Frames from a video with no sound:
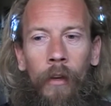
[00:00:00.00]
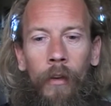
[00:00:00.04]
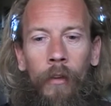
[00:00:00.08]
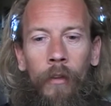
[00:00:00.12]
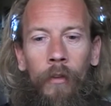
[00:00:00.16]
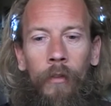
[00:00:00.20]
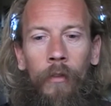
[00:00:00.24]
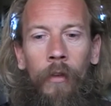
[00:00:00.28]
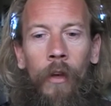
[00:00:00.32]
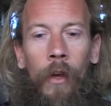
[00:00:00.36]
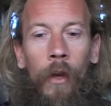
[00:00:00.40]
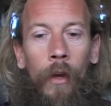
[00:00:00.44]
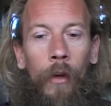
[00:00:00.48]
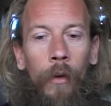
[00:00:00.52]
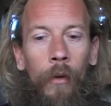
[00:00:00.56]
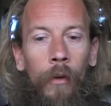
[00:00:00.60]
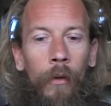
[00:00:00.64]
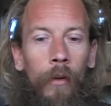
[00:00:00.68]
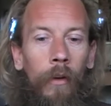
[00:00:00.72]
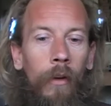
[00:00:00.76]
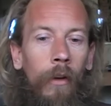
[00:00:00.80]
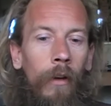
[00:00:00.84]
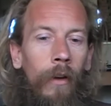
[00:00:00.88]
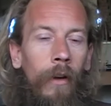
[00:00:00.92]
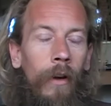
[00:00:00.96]

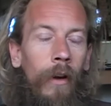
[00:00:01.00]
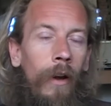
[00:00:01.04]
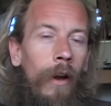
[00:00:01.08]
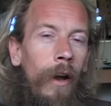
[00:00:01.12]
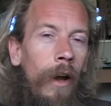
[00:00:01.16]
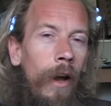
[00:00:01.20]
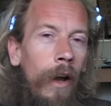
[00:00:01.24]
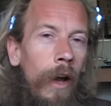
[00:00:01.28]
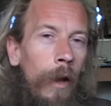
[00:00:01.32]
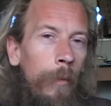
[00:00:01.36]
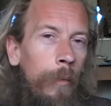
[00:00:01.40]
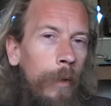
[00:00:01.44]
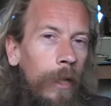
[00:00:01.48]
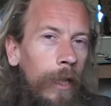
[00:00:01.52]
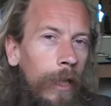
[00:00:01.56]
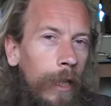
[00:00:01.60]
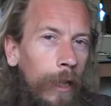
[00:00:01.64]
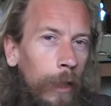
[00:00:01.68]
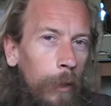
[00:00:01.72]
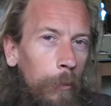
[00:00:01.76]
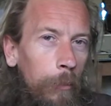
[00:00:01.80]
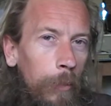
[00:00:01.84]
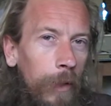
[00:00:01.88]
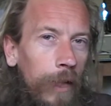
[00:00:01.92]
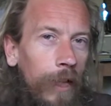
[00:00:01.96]
So I'm a
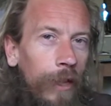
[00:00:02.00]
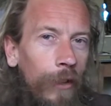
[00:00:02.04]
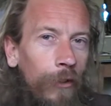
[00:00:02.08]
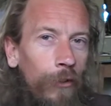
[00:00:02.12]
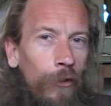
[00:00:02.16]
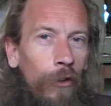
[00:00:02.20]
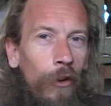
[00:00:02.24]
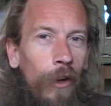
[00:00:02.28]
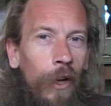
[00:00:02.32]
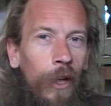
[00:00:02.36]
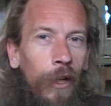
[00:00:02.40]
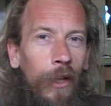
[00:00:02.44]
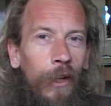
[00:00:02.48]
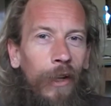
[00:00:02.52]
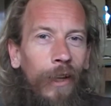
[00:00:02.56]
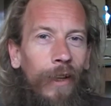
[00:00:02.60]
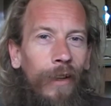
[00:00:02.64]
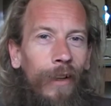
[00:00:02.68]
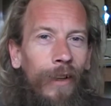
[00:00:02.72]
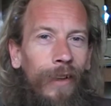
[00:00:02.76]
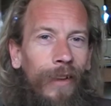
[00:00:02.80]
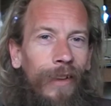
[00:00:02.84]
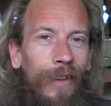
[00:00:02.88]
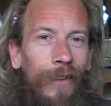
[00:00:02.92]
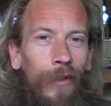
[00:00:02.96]
little bit trying
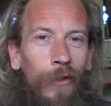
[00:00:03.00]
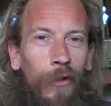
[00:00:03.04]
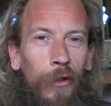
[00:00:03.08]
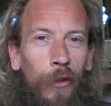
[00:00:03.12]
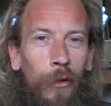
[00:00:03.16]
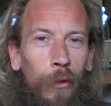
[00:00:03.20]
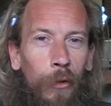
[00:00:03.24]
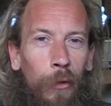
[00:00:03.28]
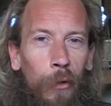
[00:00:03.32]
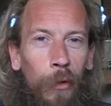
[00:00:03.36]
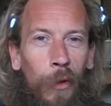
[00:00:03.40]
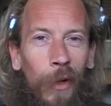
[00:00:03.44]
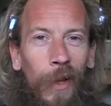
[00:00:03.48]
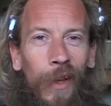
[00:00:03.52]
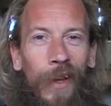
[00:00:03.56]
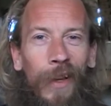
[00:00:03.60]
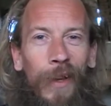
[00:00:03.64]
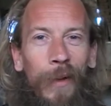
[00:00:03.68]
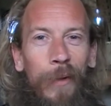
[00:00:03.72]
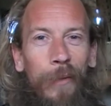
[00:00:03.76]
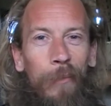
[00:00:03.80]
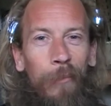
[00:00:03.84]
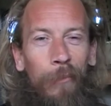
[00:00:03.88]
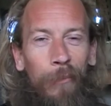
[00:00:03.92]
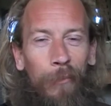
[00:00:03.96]
to
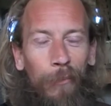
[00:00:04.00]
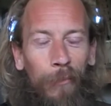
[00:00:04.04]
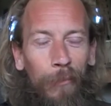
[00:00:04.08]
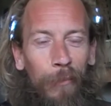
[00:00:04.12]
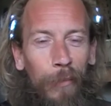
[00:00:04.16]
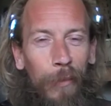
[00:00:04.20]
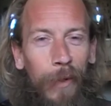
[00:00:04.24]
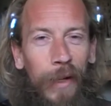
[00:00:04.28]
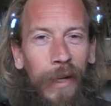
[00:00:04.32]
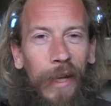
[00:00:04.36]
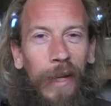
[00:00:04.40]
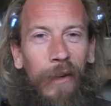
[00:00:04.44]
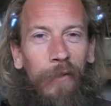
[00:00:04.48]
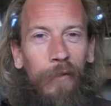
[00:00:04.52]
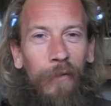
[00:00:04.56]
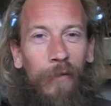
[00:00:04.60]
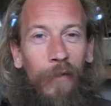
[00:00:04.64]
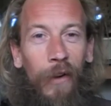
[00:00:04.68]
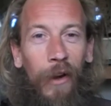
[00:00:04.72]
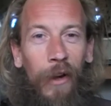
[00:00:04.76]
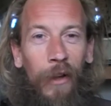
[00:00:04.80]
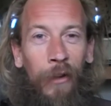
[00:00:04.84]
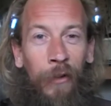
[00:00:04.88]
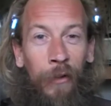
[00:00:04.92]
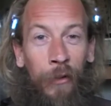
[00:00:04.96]
bring in
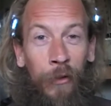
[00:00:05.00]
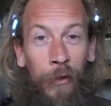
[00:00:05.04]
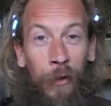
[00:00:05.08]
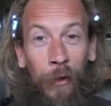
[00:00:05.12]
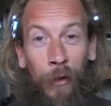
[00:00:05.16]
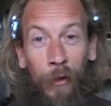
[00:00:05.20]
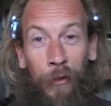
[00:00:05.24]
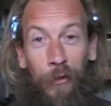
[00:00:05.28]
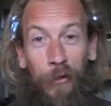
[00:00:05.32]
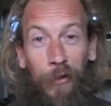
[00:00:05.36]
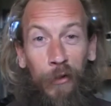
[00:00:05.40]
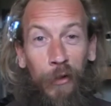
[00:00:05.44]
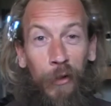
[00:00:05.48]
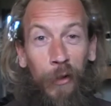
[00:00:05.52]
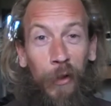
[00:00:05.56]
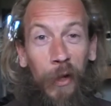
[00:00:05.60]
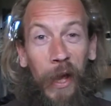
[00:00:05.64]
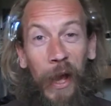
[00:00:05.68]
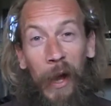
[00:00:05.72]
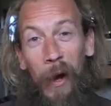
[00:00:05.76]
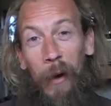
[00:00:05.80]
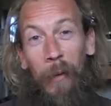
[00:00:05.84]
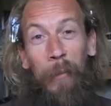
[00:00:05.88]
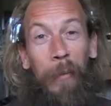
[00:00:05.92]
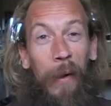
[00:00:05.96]
Father God to
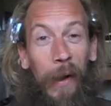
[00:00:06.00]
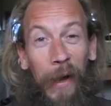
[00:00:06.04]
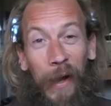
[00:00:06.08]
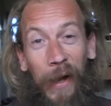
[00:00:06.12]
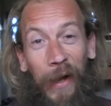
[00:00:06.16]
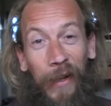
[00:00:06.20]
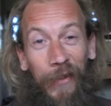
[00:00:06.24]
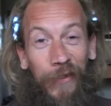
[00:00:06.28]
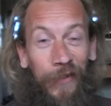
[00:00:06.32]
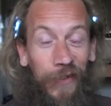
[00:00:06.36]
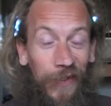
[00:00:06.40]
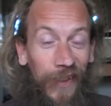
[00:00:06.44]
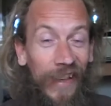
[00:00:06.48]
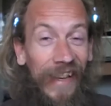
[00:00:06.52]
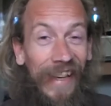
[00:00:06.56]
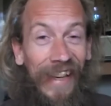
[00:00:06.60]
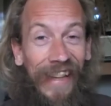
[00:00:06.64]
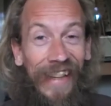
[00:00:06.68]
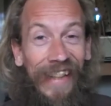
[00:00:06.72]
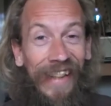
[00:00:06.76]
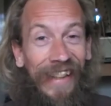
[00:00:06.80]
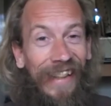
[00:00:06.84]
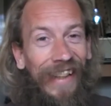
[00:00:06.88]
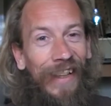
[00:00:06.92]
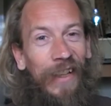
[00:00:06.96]
help her
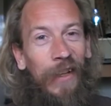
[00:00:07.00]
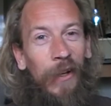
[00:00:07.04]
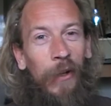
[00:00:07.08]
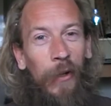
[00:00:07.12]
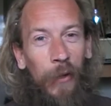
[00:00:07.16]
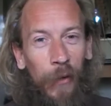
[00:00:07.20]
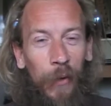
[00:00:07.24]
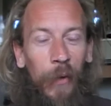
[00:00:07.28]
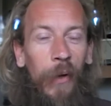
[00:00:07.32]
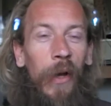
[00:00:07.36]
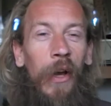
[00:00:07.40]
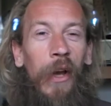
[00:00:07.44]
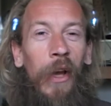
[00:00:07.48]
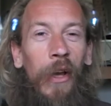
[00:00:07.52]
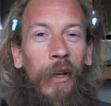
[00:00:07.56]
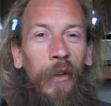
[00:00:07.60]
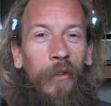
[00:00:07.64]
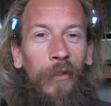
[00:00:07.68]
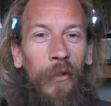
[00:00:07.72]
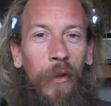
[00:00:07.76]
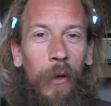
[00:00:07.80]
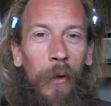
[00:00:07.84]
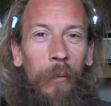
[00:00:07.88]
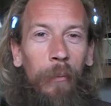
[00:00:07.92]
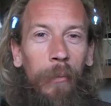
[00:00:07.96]
see who her
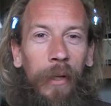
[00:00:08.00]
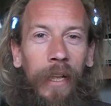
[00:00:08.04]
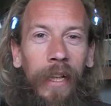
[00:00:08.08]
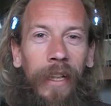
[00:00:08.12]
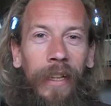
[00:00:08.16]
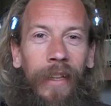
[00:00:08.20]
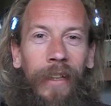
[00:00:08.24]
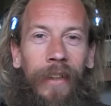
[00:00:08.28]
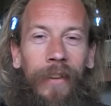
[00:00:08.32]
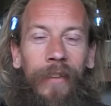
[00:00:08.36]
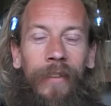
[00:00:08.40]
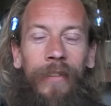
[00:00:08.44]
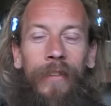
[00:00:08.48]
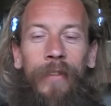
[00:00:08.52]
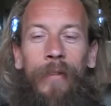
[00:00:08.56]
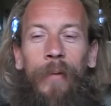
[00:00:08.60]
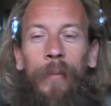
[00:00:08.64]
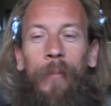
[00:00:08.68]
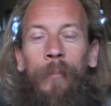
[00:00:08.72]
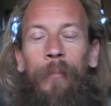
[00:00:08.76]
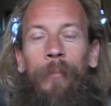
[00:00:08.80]
soulmate is.